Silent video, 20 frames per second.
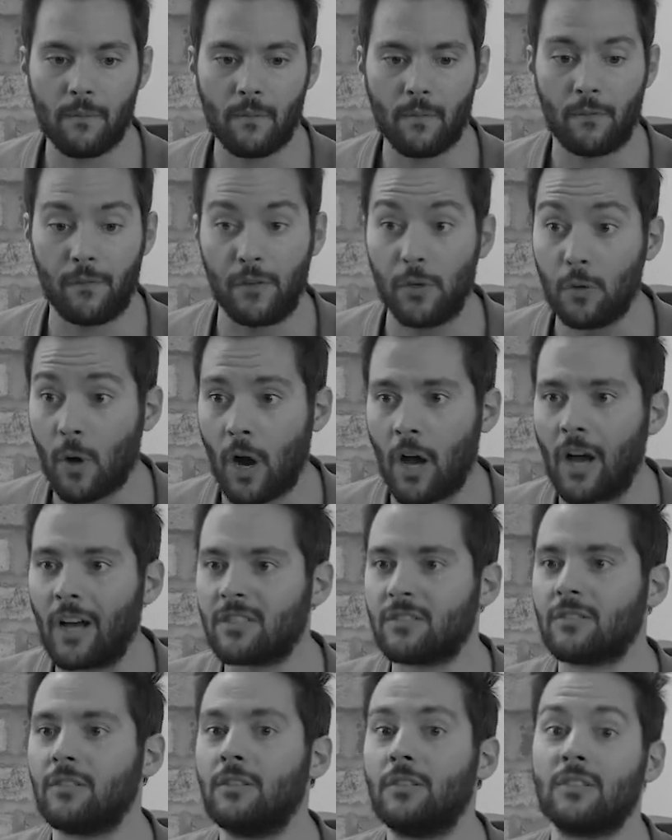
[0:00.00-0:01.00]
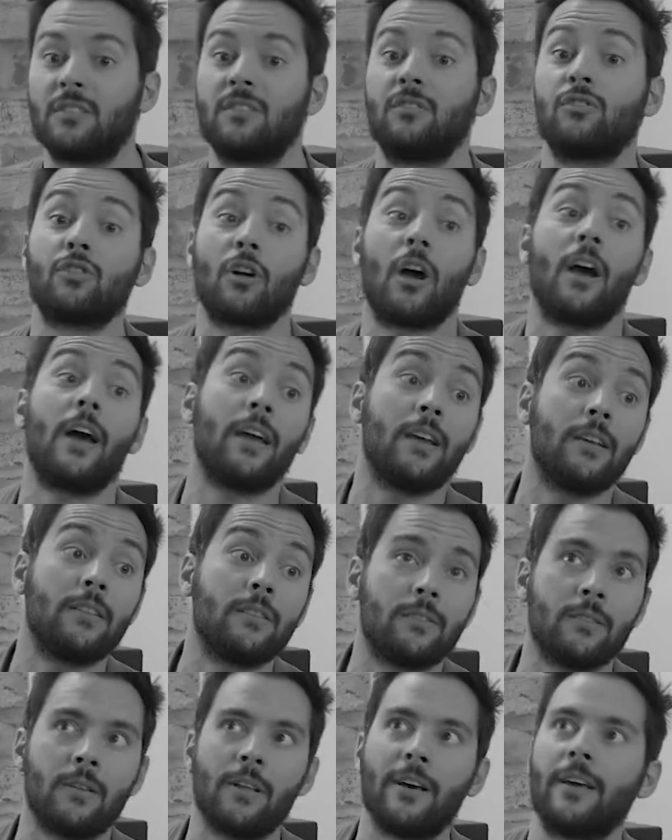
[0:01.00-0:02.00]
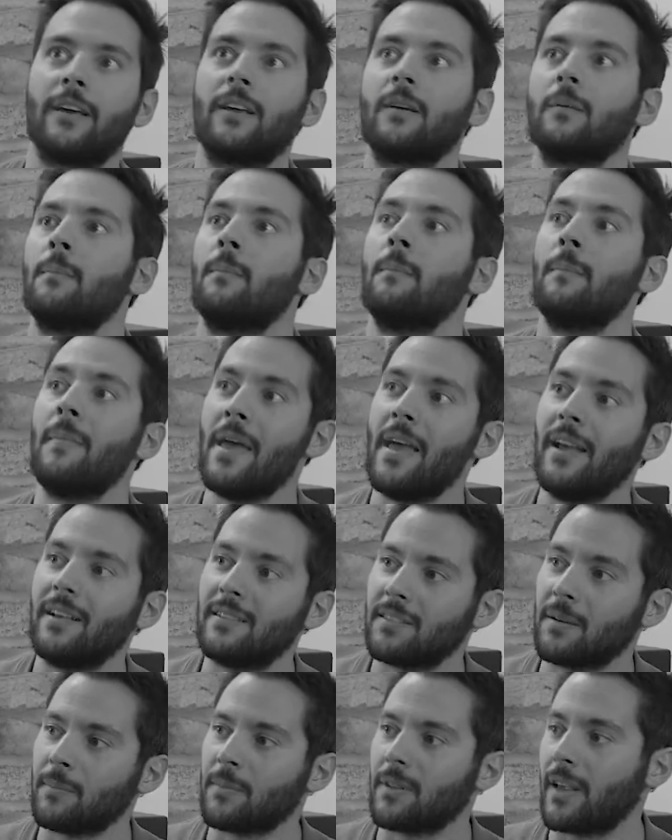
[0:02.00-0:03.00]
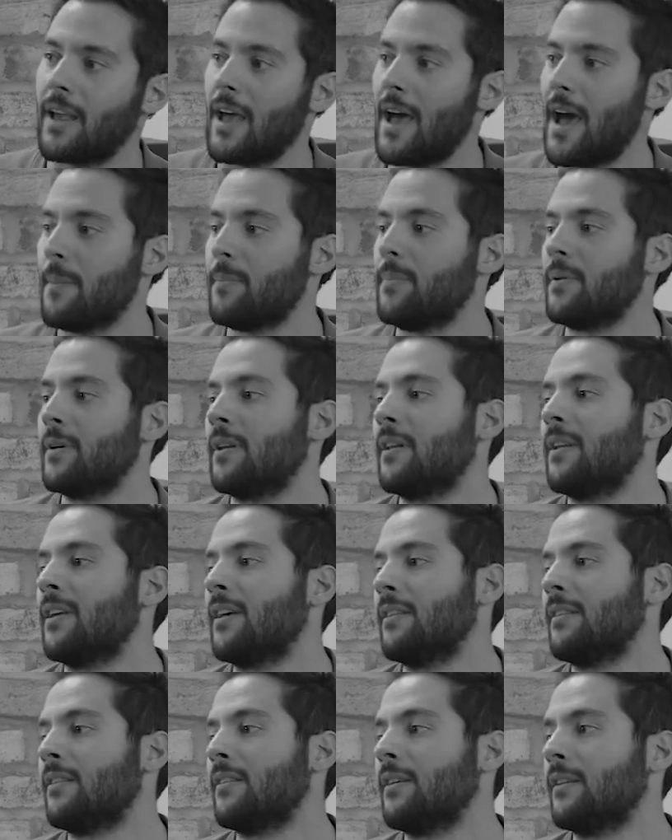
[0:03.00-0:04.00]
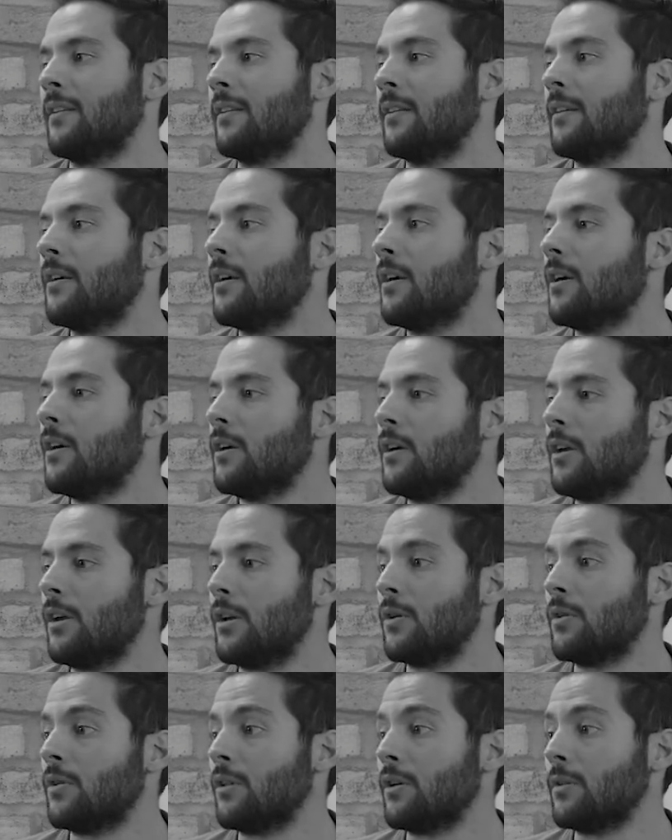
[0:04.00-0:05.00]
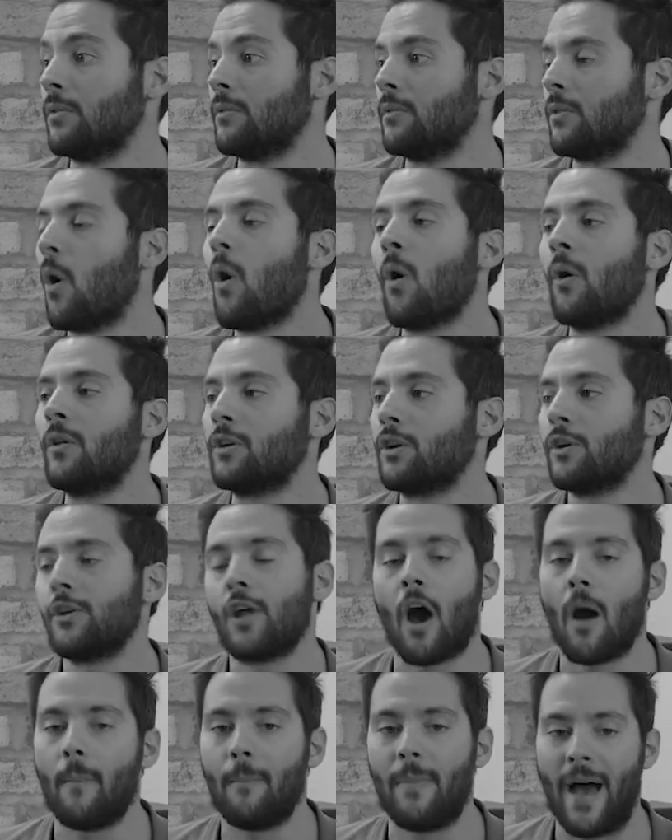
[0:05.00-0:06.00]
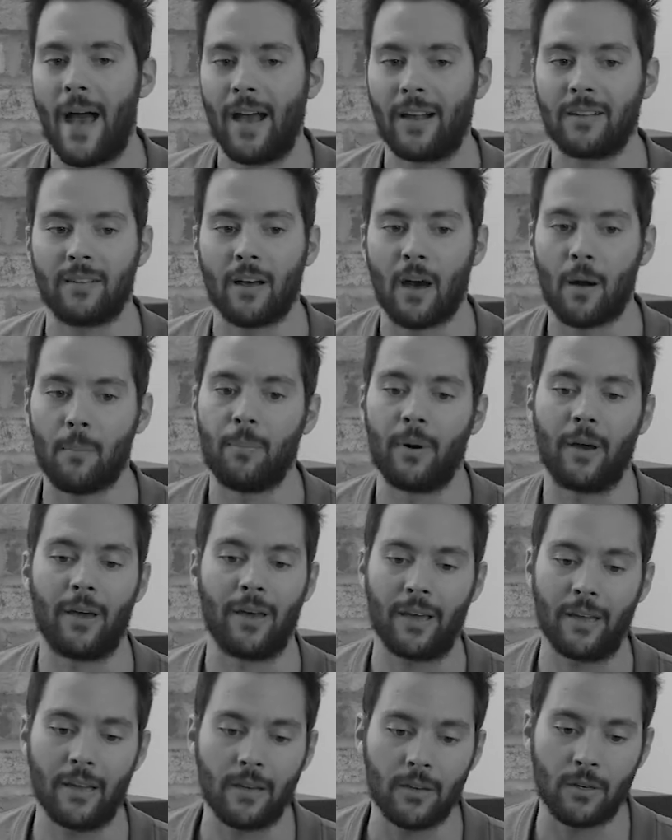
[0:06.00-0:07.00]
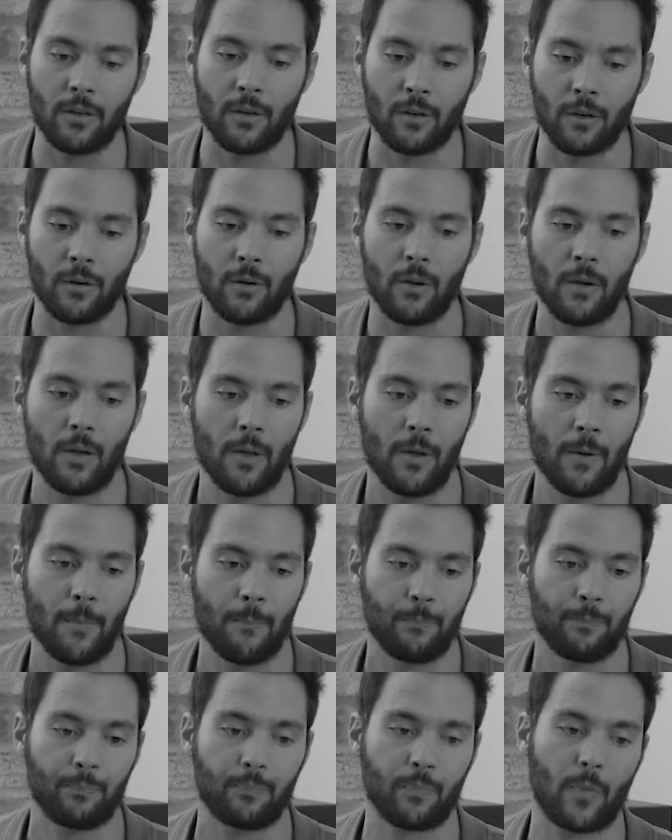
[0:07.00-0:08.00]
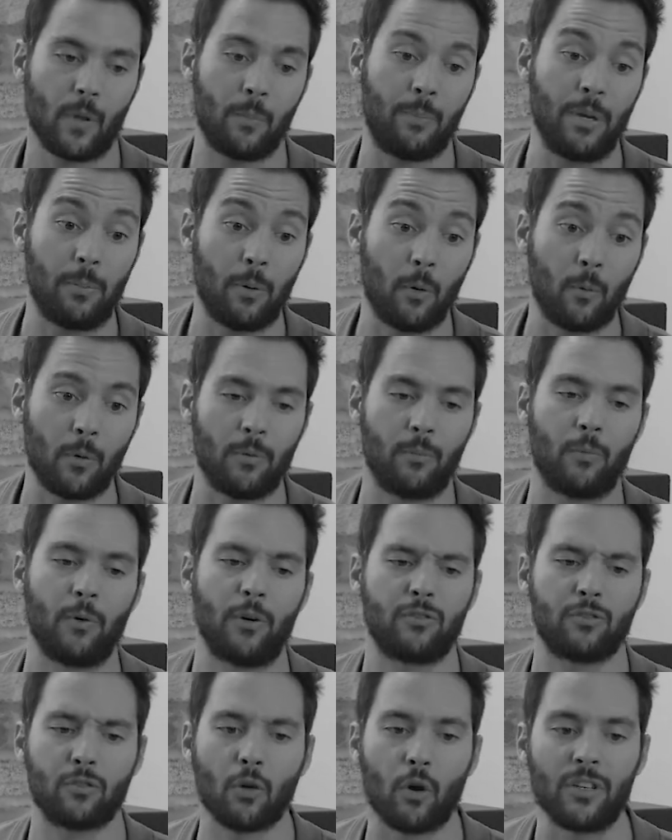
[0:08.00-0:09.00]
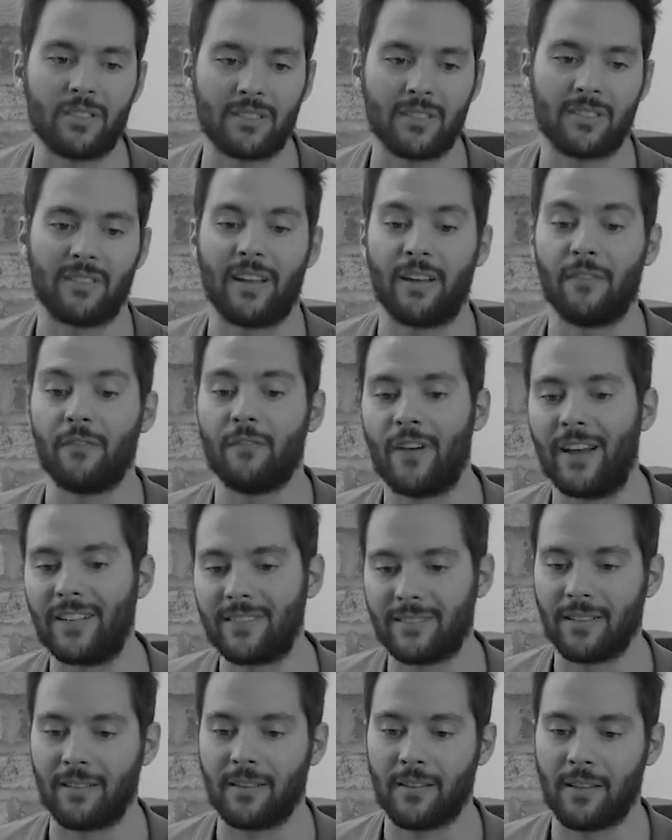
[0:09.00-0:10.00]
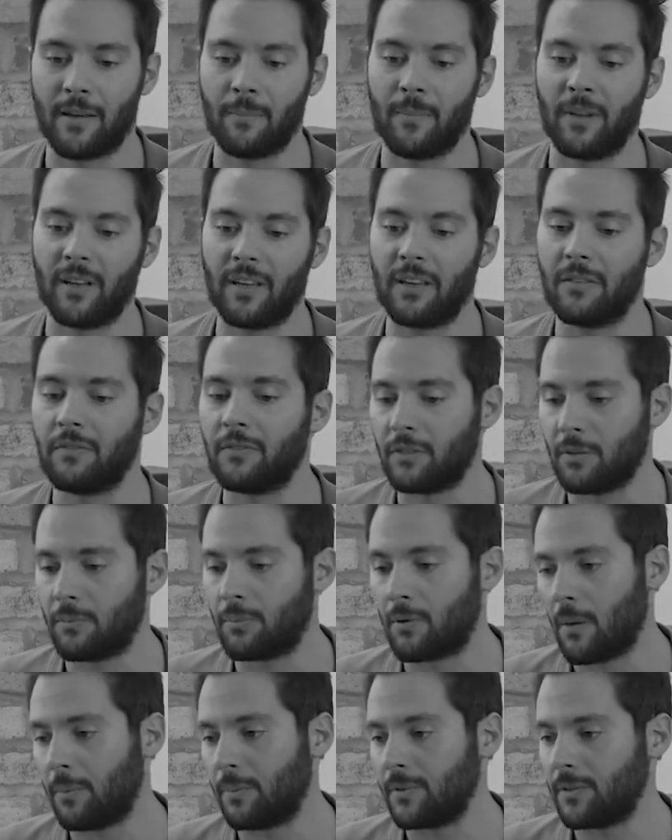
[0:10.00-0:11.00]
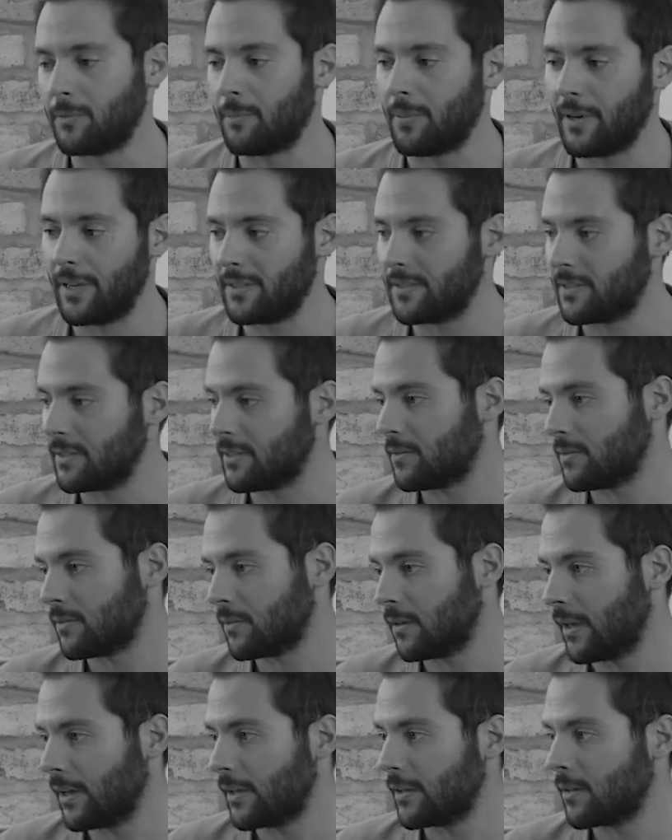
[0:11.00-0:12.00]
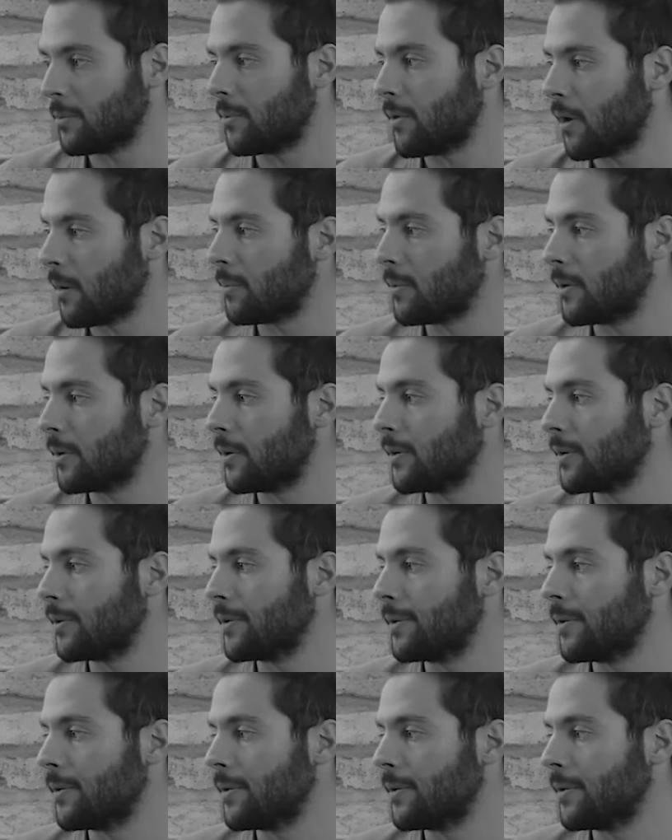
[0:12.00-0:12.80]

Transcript: few hustlers trying to like make something happen, and then they're not backed up by people with resources that invest in them and give them the proper spaces or like the proper